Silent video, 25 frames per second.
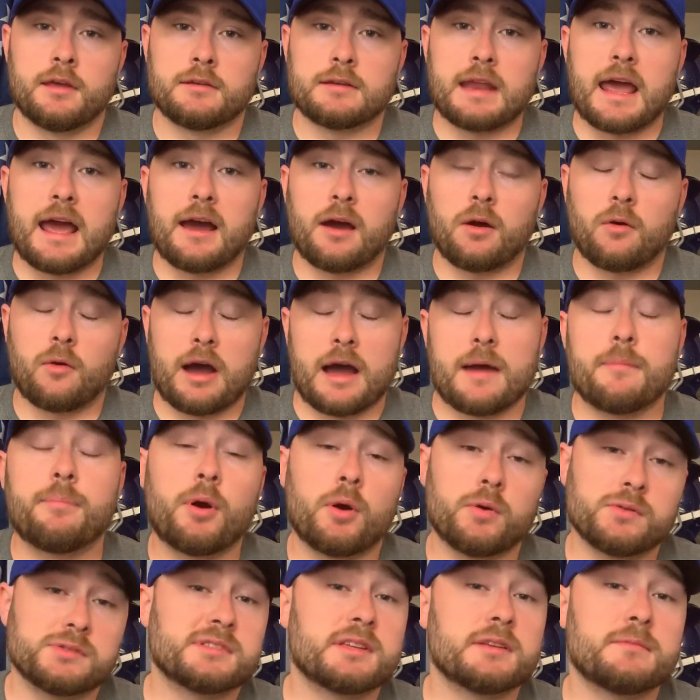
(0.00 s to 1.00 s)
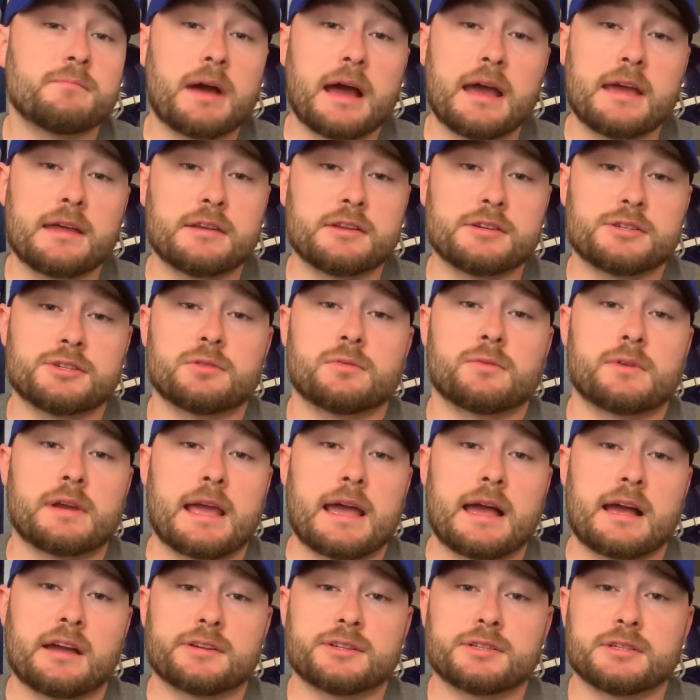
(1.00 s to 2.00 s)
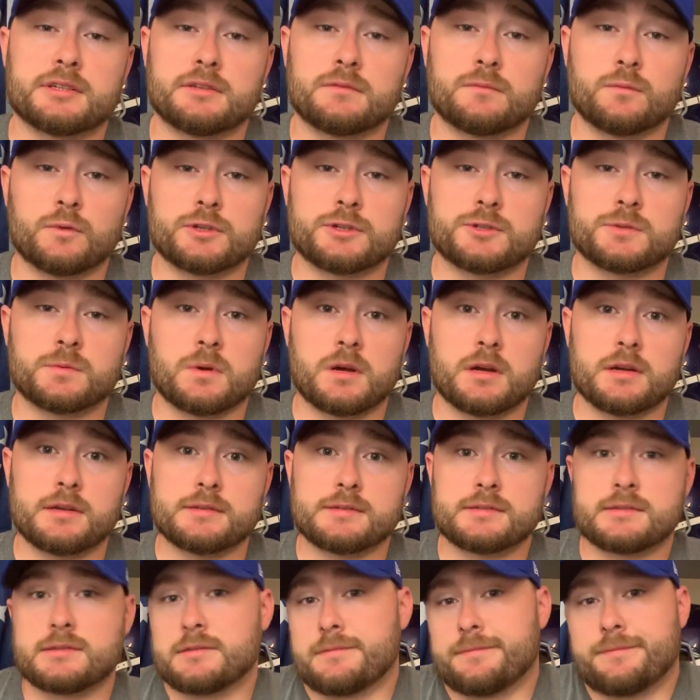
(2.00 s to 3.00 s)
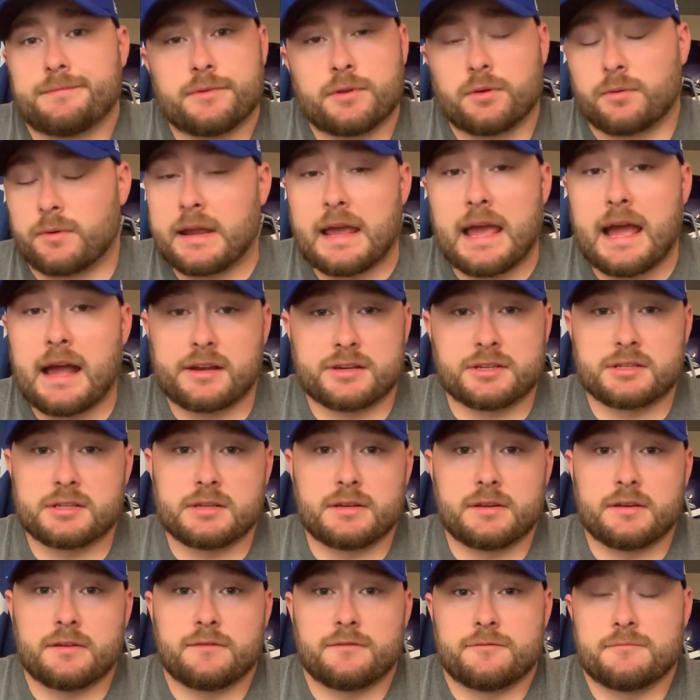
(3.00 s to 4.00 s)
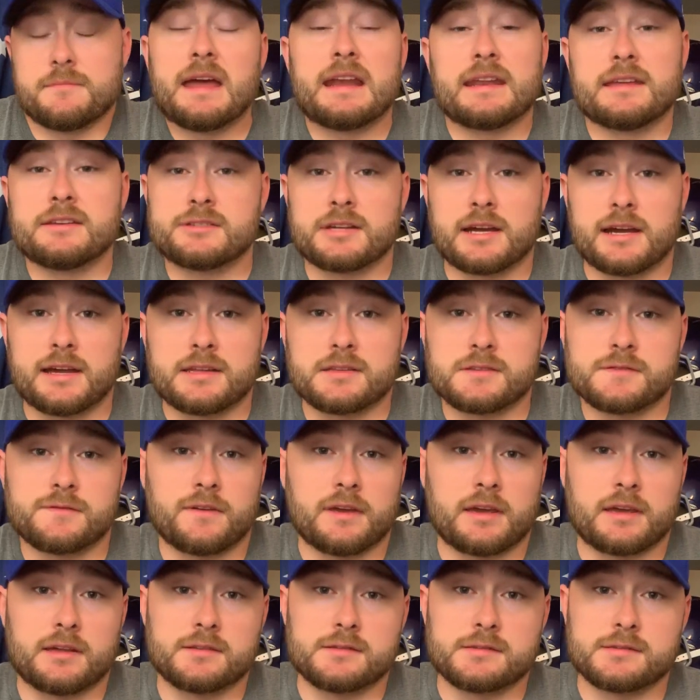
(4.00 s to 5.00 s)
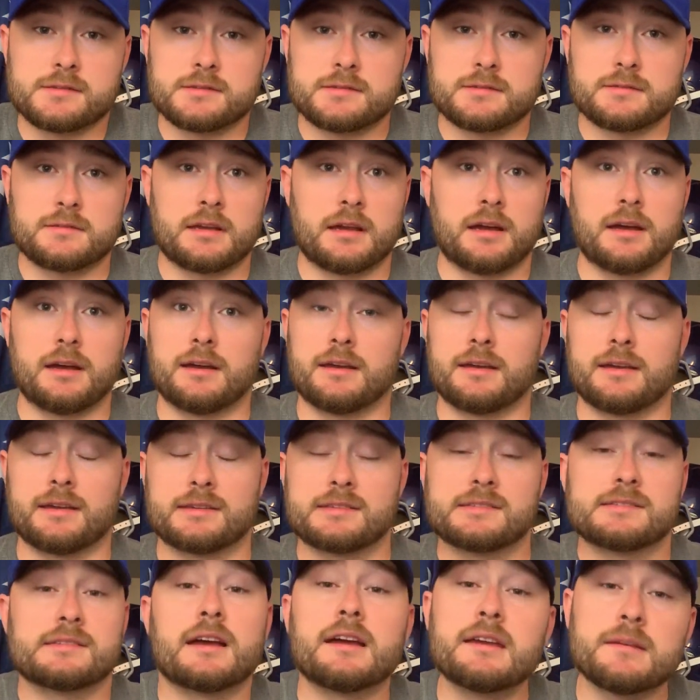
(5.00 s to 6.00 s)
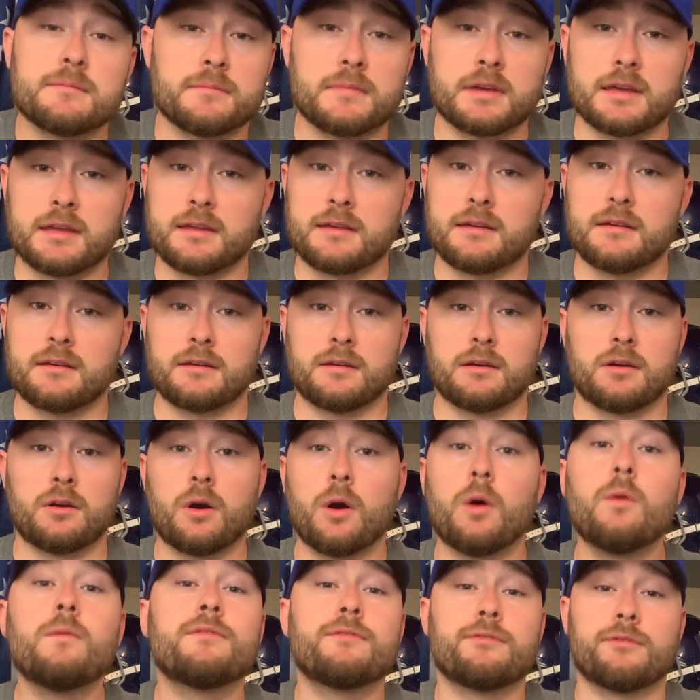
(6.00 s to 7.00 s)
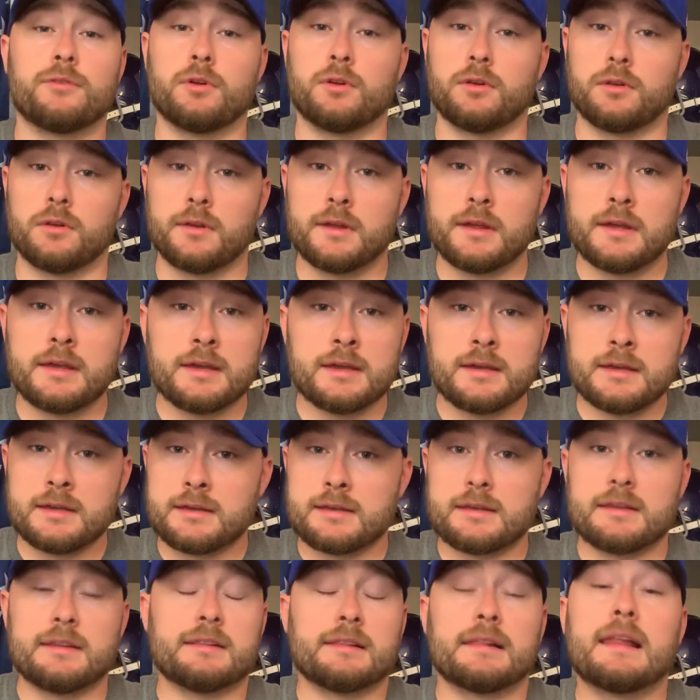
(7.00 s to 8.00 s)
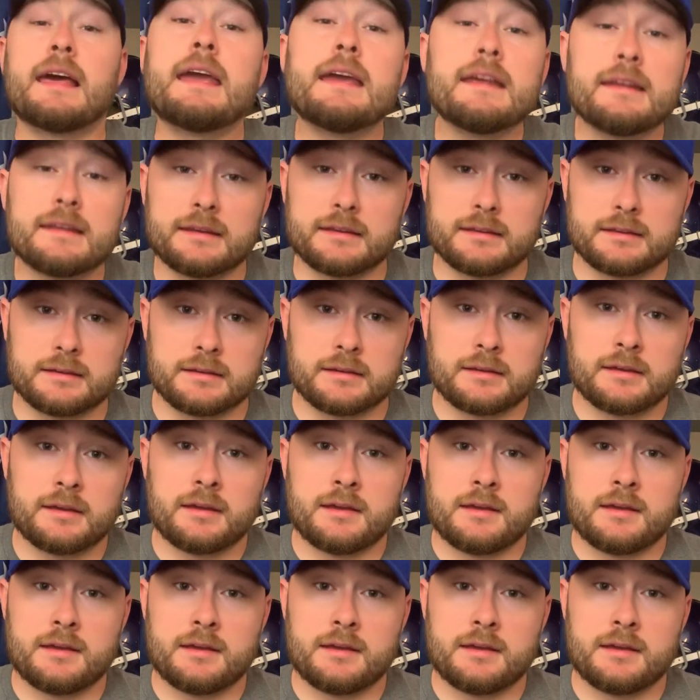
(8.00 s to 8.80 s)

Now, I posted my initial reaction, which was the reaction of many Giants fans. Excitement, hopeful, elated.